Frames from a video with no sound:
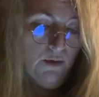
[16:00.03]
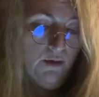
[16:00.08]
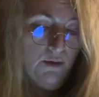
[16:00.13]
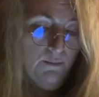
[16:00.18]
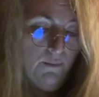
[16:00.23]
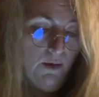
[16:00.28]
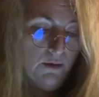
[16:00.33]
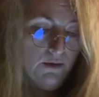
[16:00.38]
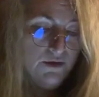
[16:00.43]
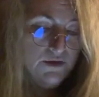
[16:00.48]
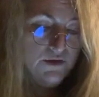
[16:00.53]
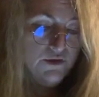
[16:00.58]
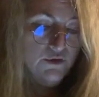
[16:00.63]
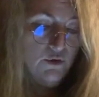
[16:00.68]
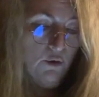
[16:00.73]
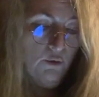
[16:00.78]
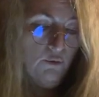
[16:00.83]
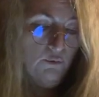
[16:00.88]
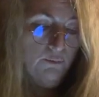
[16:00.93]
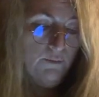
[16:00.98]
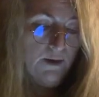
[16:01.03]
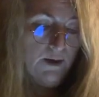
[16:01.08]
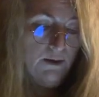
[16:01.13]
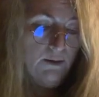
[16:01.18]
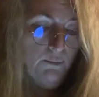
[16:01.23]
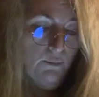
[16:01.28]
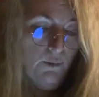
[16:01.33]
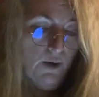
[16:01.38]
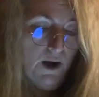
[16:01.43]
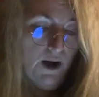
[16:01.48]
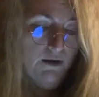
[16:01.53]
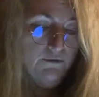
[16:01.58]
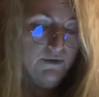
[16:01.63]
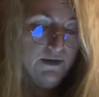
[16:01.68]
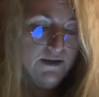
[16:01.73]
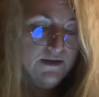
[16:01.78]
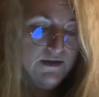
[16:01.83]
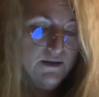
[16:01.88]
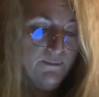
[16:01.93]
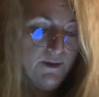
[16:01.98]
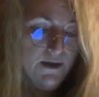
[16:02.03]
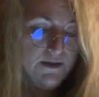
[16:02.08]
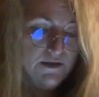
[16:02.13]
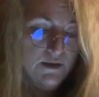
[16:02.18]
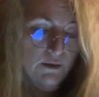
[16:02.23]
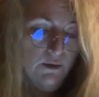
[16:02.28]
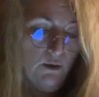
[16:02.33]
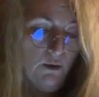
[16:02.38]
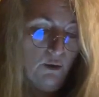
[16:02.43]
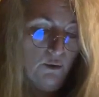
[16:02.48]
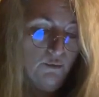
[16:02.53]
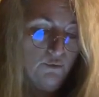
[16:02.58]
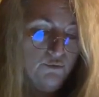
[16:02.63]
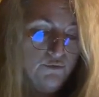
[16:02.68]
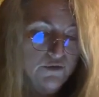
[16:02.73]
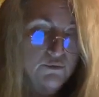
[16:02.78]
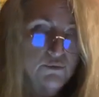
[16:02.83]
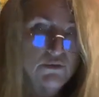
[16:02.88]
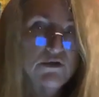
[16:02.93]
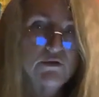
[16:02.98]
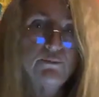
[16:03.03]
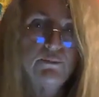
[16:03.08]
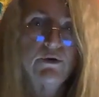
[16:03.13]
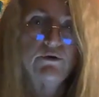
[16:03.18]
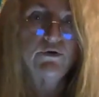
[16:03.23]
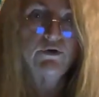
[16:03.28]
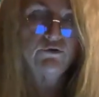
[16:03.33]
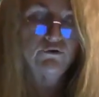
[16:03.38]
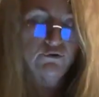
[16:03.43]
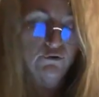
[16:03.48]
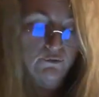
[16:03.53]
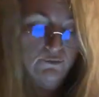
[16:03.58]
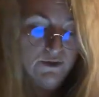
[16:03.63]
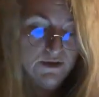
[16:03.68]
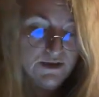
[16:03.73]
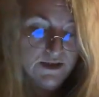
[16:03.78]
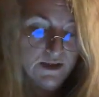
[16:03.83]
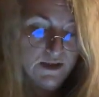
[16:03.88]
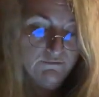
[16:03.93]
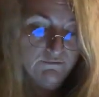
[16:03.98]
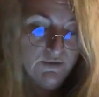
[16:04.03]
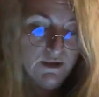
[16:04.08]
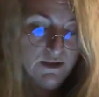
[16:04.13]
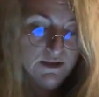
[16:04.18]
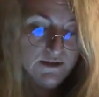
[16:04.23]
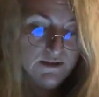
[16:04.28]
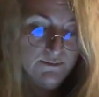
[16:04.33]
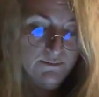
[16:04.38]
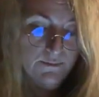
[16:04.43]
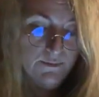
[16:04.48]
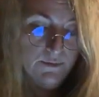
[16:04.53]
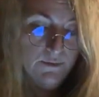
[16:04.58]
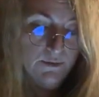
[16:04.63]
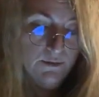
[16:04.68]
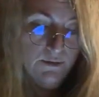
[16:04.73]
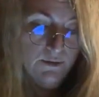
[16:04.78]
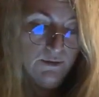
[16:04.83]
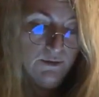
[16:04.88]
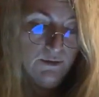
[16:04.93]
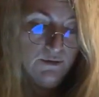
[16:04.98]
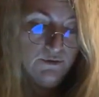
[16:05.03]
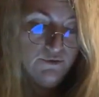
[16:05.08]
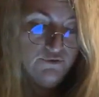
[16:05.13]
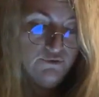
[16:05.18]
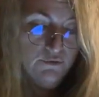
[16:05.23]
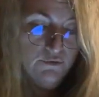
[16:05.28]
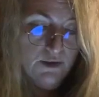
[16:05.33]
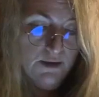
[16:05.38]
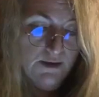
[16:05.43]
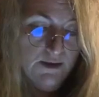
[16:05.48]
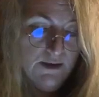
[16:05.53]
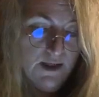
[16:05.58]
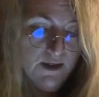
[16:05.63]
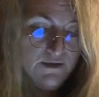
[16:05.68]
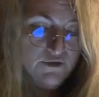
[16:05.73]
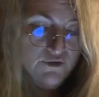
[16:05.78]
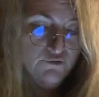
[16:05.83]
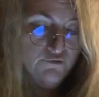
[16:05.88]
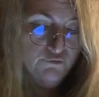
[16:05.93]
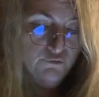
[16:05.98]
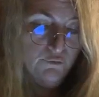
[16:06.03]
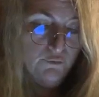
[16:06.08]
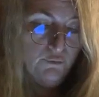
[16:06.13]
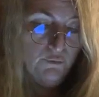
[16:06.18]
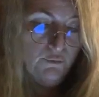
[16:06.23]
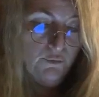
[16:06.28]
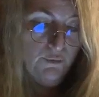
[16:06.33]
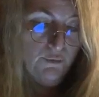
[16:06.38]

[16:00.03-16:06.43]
monks told me that wearing Tibetan clothes was spiritual materialism. Do you think that's true?